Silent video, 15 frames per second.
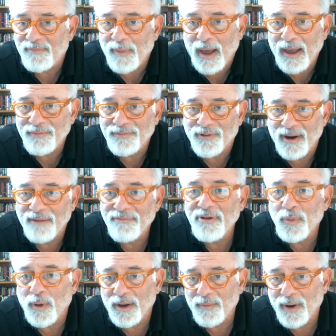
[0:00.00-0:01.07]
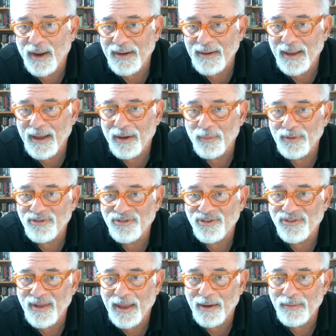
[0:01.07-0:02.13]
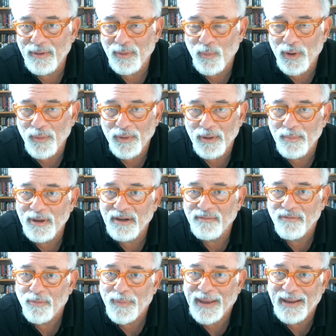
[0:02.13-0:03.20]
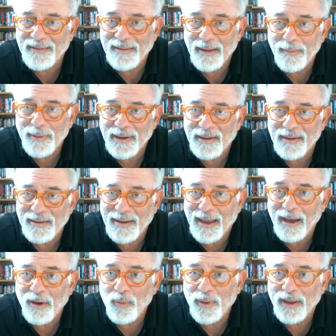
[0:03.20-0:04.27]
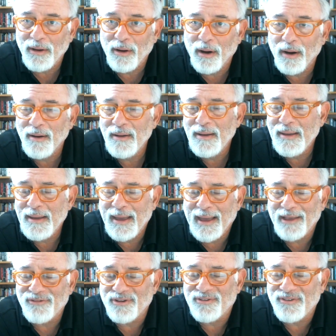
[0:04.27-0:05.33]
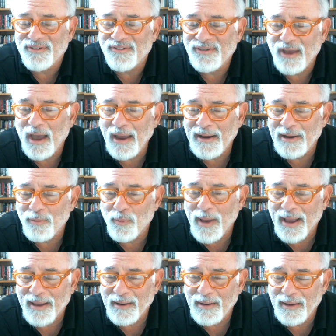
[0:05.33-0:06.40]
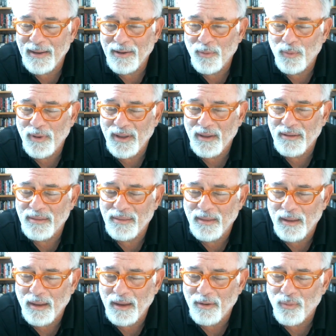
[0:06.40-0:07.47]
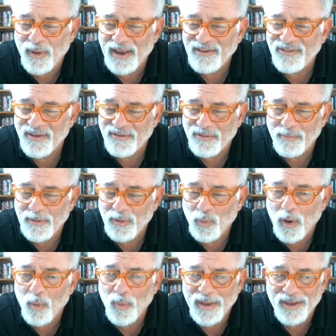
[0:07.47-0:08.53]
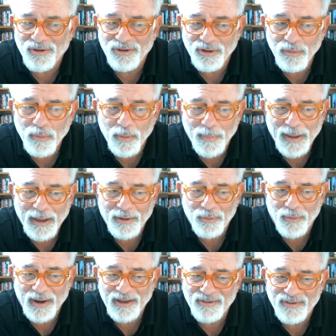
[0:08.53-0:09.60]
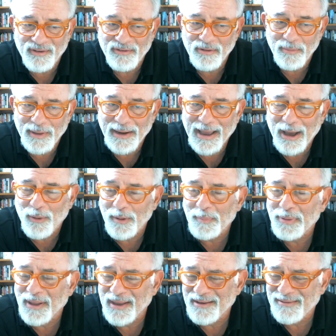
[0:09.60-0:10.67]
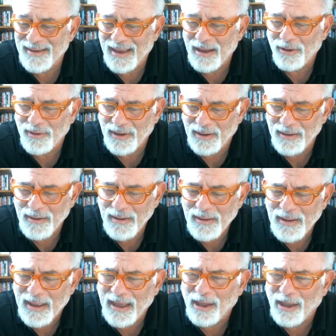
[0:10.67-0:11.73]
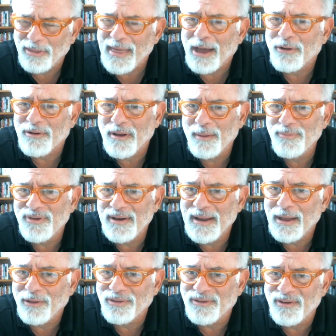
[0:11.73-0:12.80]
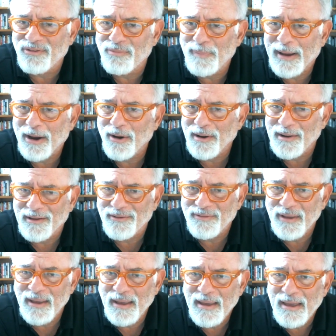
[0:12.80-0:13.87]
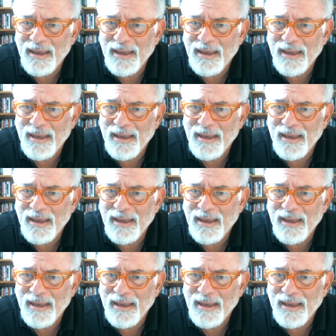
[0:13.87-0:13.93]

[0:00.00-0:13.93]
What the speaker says: of mind for everyone right now, which is that we were in the middle of a pandemic, and now we are, as a society, reckoning with racism and what we can do about racism and how it plays out in health outcomes and health disparities.